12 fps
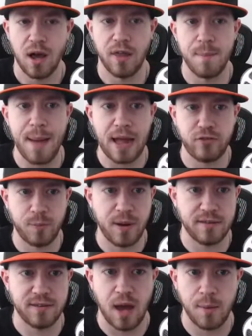The matchup
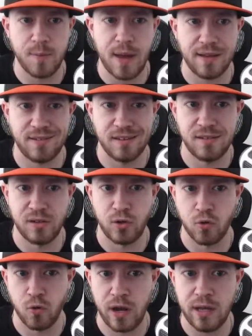against the Diamondbacks isn't
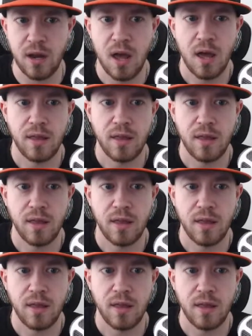great.